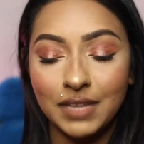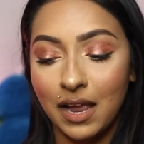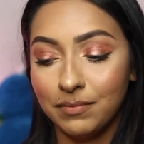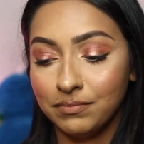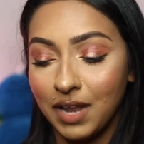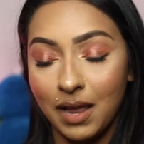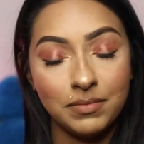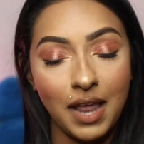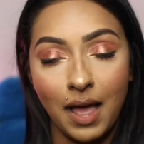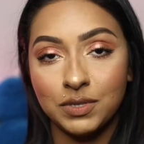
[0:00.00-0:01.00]
I'm
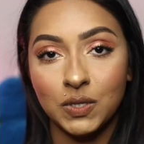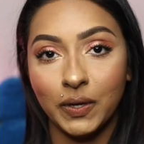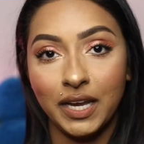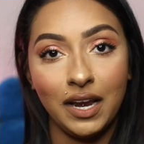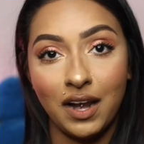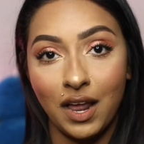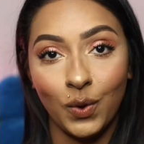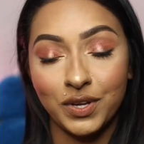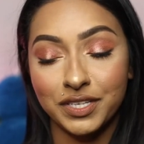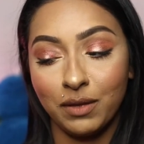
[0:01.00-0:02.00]
absolutely not
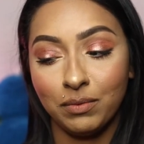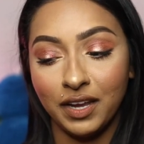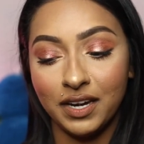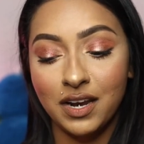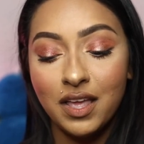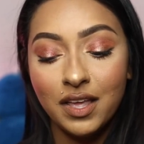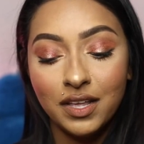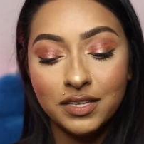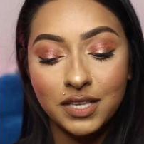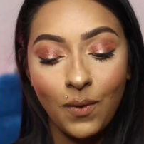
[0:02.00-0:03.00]
going to complain.
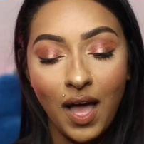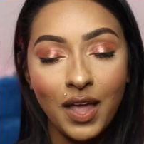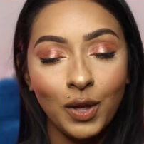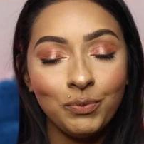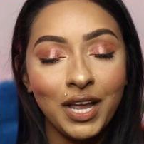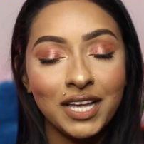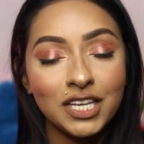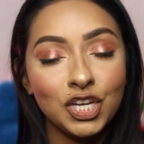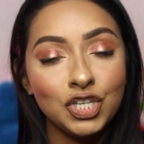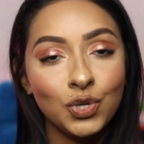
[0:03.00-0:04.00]
So I hope you guys
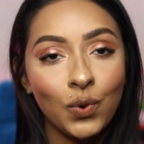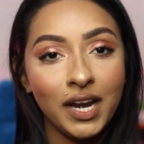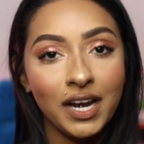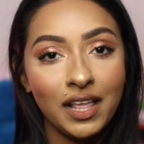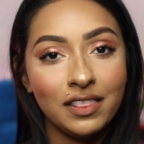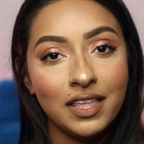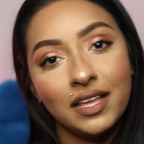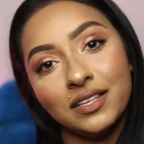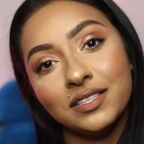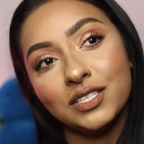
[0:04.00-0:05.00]
enjoyed
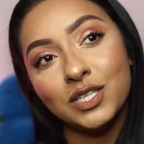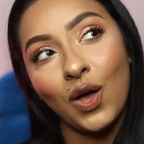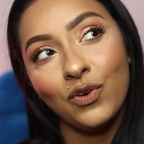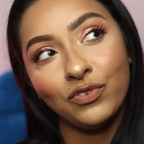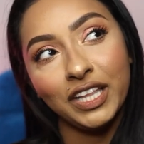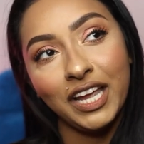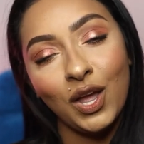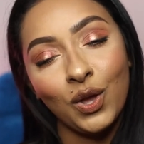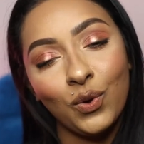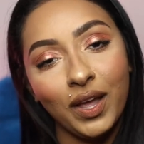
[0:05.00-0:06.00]
this
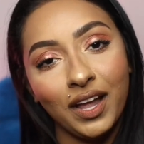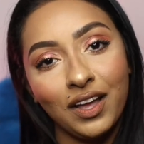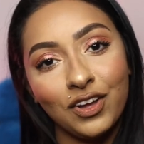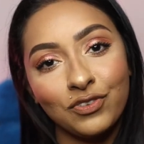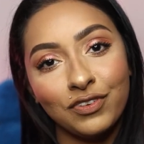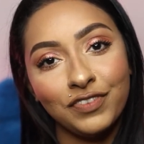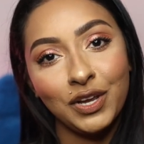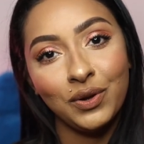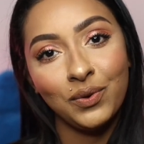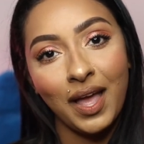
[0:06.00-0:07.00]
hopefully quick
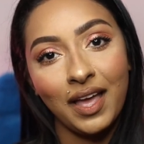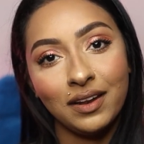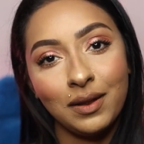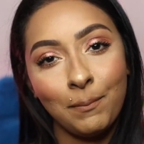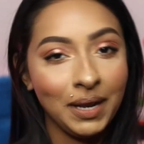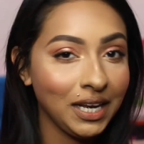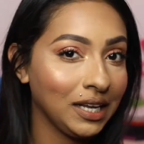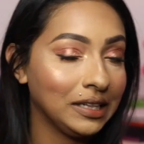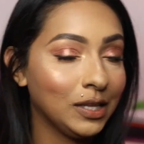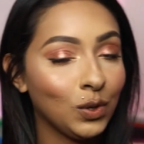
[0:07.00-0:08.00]
review and
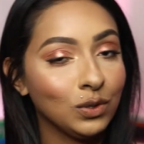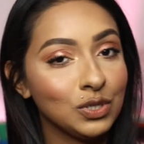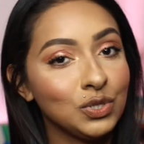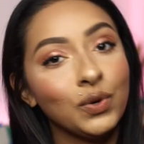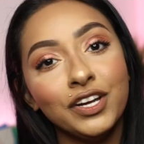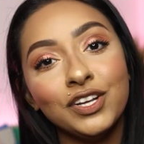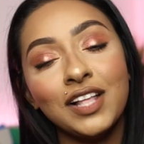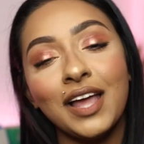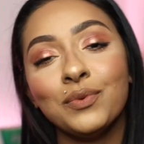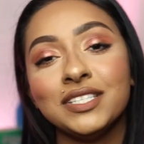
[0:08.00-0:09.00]
mini little tutorial.
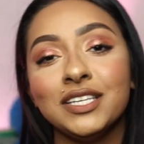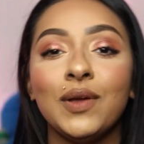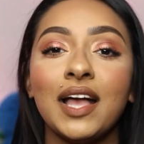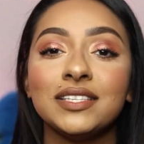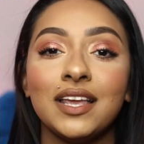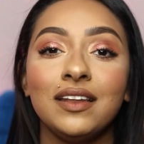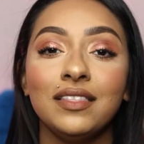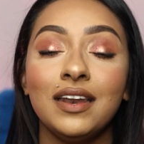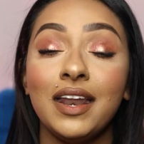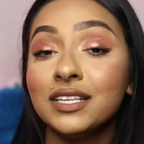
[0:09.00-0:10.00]
I will see you guys in
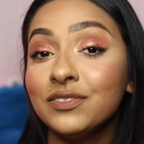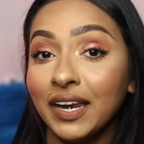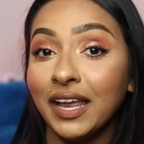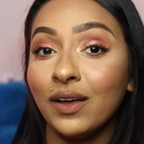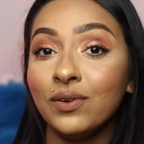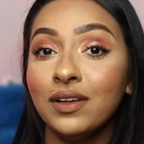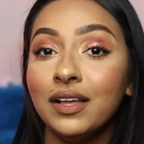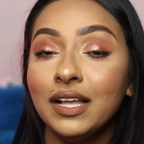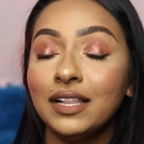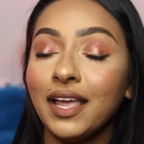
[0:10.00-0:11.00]
the next video.
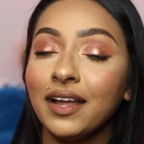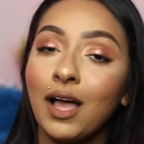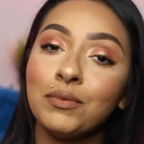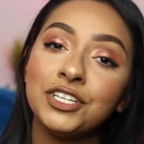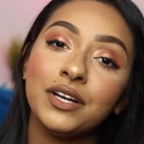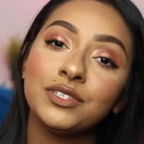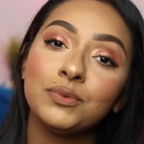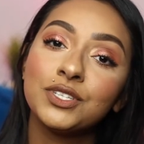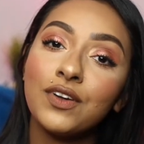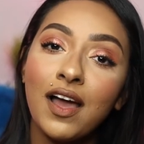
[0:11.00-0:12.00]
Like, comment, share,
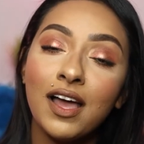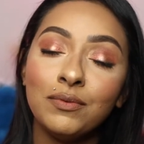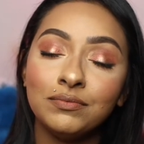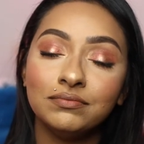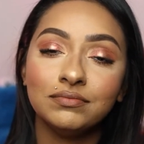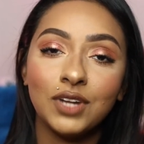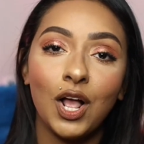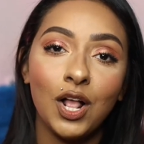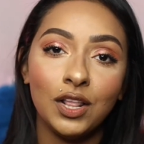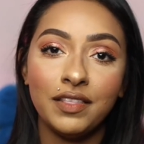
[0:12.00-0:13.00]
subscribe,
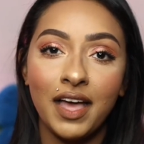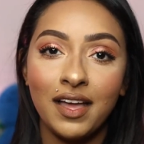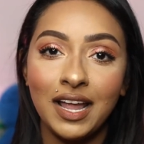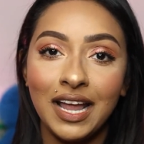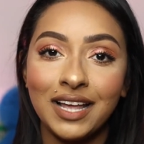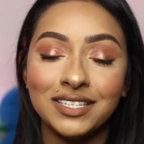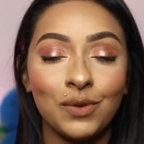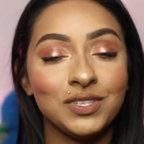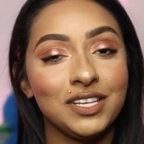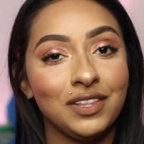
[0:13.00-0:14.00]
all of that, and I
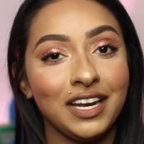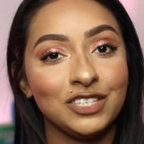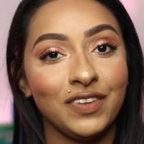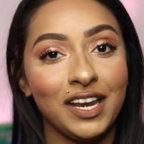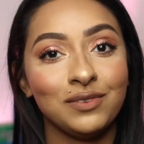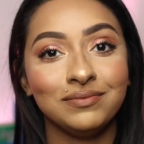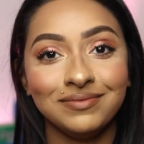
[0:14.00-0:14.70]
will see you in the next video.